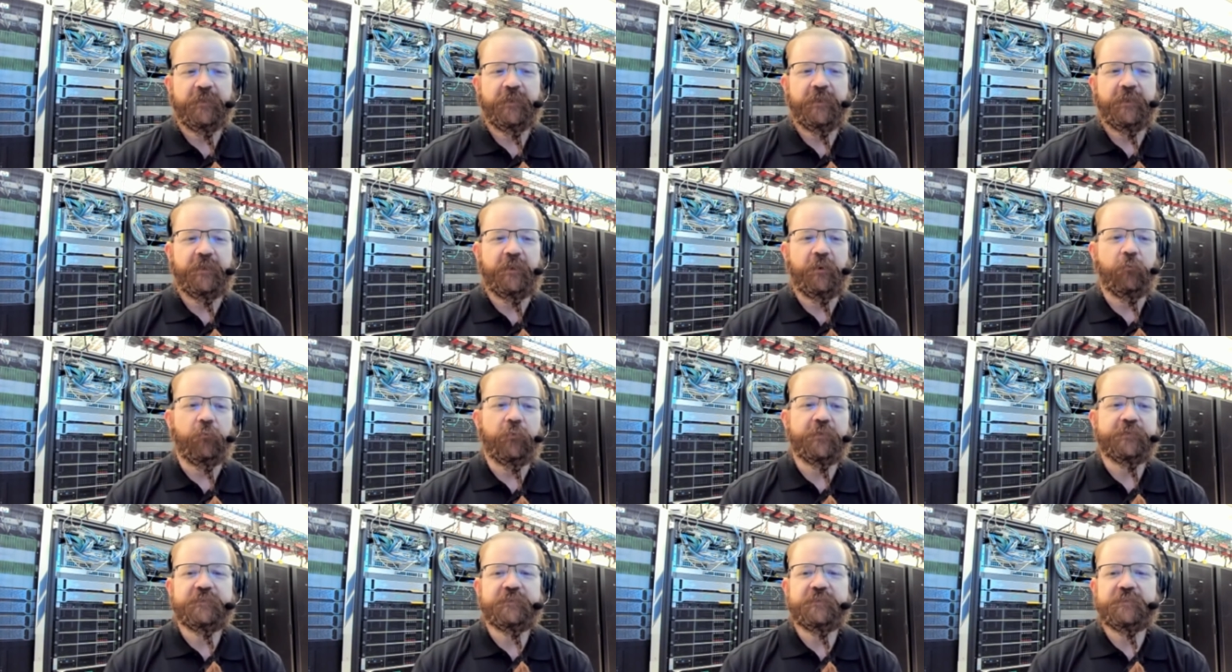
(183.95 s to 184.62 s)

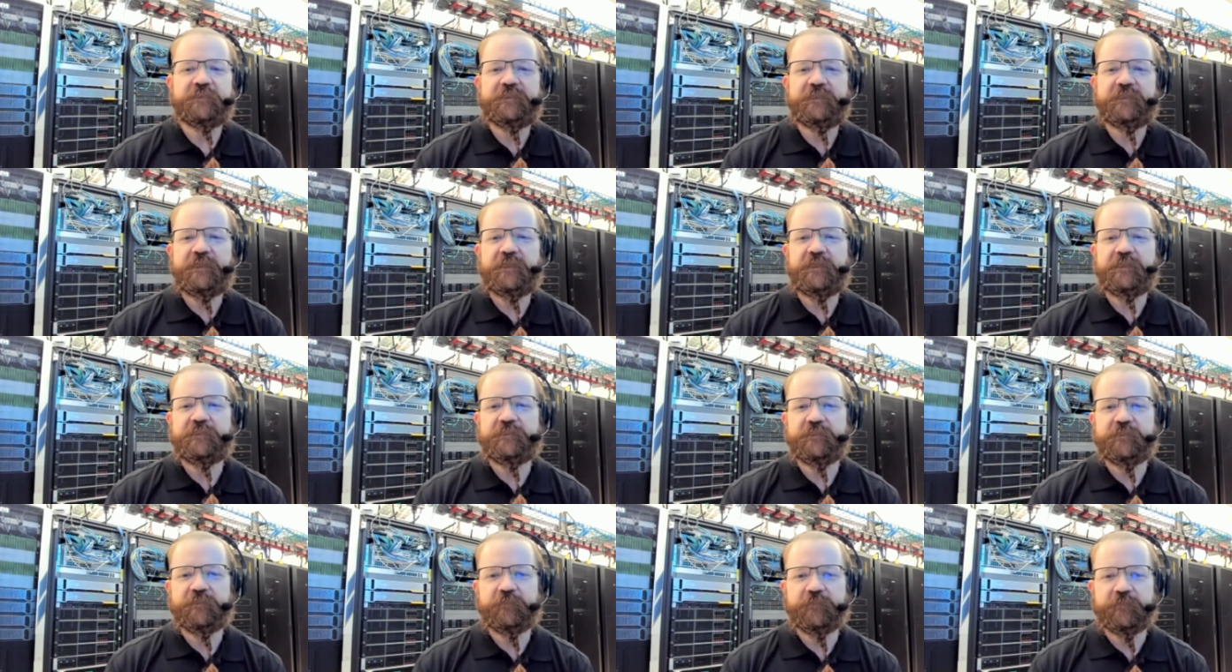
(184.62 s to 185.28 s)
What's the
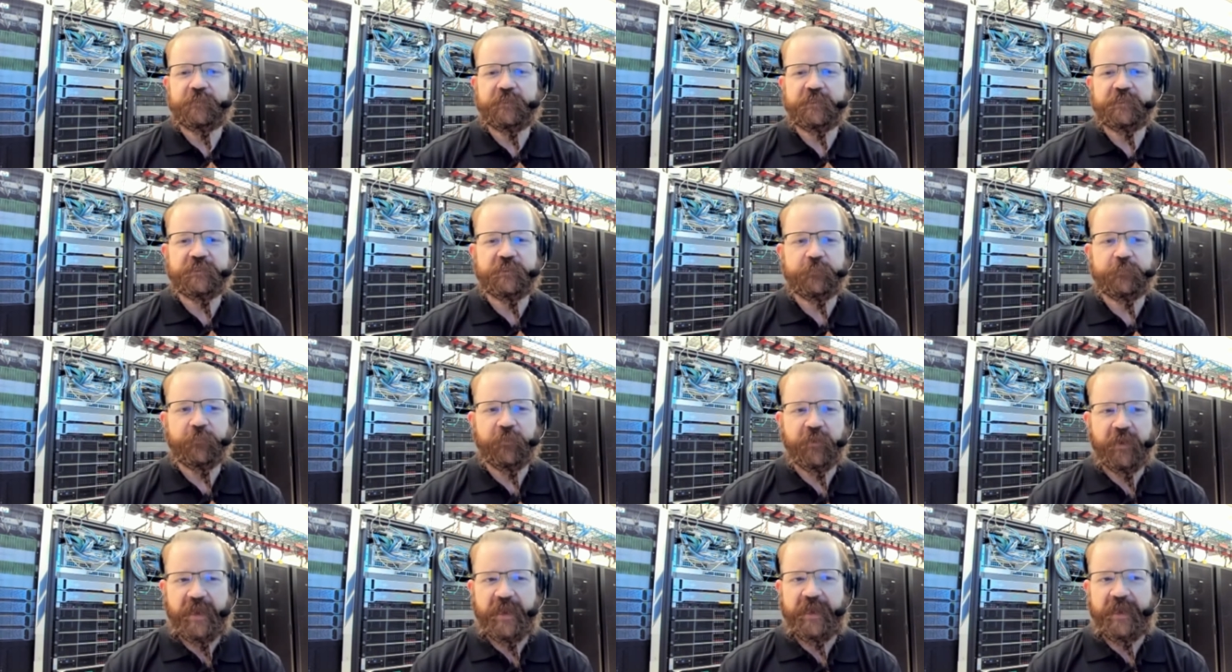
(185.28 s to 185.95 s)
challenge your
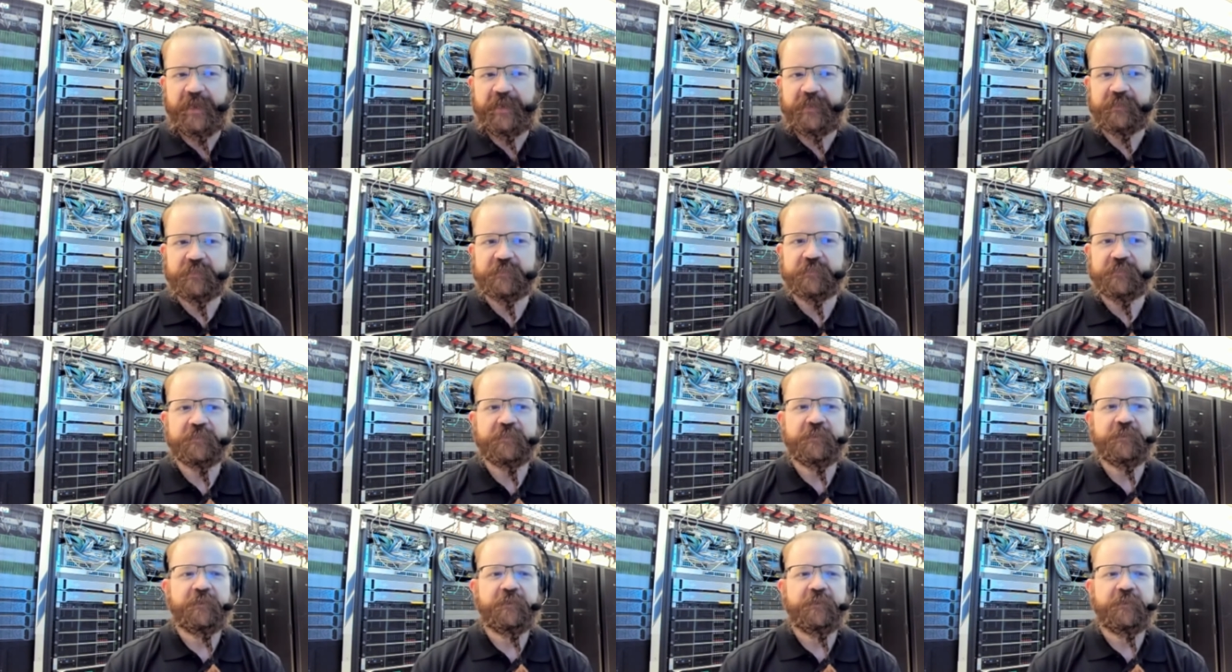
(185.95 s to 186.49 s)
customer has?